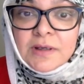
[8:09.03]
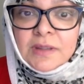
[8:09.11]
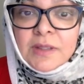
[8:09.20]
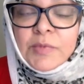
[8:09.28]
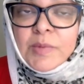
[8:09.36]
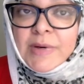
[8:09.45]

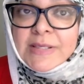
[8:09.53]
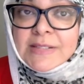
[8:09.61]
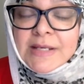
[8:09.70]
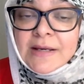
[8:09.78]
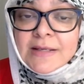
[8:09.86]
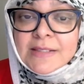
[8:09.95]
then we must
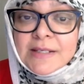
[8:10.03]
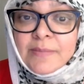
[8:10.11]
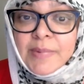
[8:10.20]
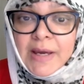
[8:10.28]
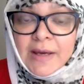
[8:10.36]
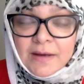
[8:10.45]
take a
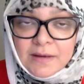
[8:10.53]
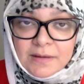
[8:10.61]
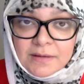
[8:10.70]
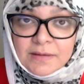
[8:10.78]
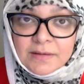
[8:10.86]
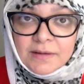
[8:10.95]
step back
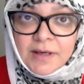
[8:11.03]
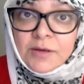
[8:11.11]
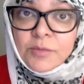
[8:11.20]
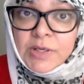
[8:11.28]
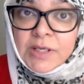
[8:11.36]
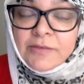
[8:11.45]

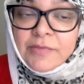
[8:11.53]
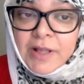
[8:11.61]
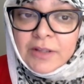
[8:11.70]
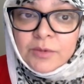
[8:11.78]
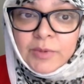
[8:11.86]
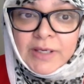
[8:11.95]
and
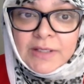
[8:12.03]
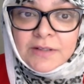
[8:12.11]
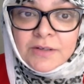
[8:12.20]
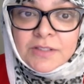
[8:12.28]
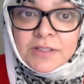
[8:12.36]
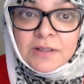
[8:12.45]
re-evaluate
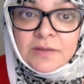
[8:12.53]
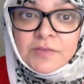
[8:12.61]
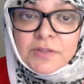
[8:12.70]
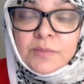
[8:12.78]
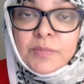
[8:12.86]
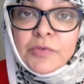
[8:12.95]

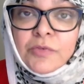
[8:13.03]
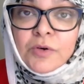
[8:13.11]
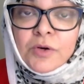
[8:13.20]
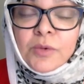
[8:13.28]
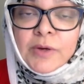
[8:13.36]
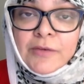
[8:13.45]
ourselves
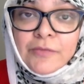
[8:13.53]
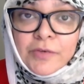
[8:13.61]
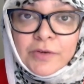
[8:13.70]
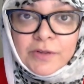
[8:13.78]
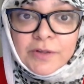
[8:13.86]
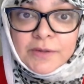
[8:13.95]
before going
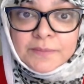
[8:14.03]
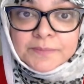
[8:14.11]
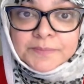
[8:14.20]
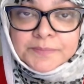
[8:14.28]
further.